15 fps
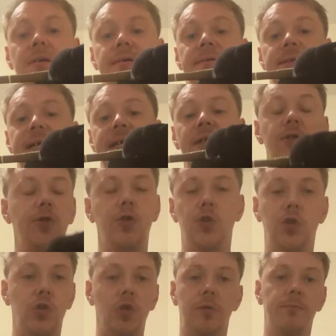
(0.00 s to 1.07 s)
and that
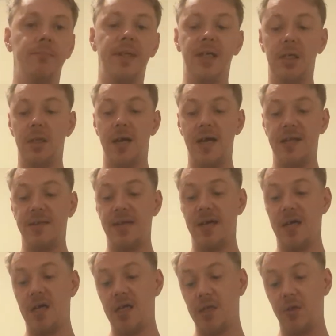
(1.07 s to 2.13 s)
shouldn't be like
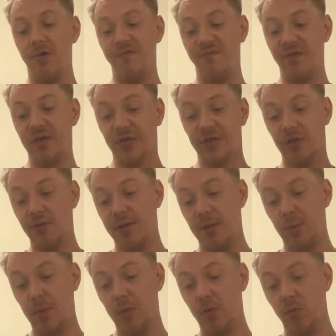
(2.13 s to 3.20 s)
that. I do feel as though
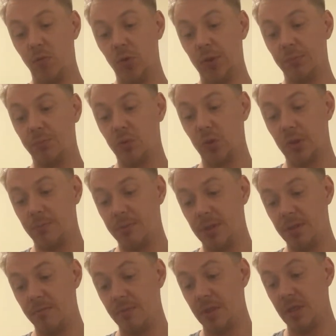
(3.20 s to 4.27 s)
that will cause a
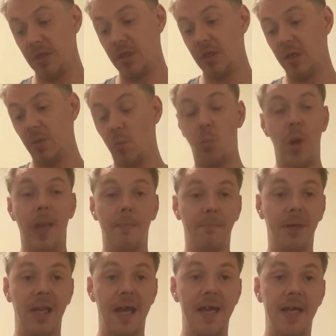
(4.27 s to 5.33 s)
problem when
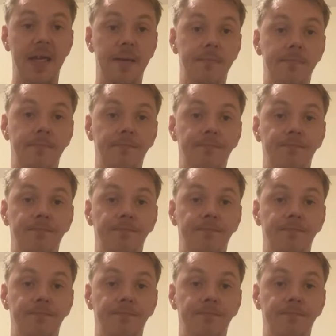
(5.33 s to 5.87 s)
playing.